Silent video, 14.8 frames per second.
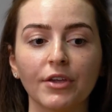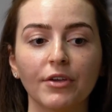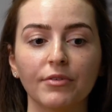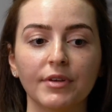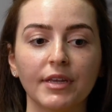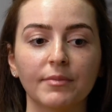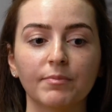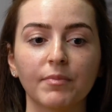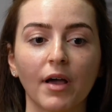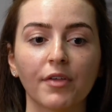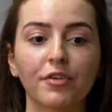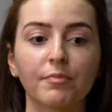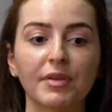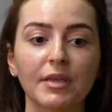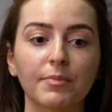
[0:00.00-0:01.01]
You need
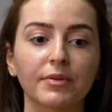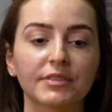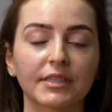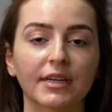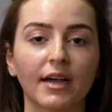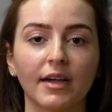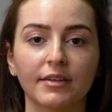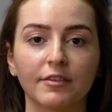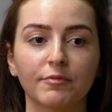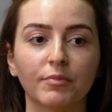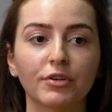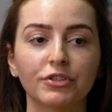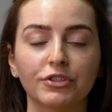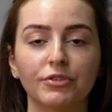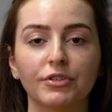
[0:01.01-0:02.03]
other people to kind of
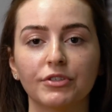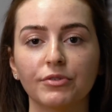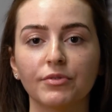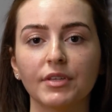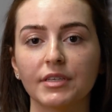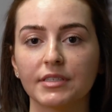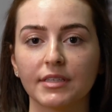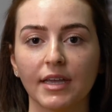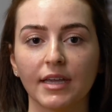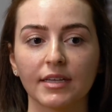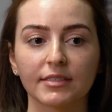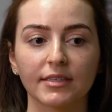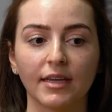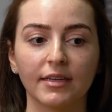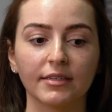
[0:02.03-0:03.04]
push you to do these
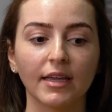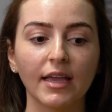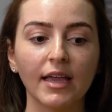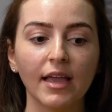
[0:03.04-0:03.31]
things and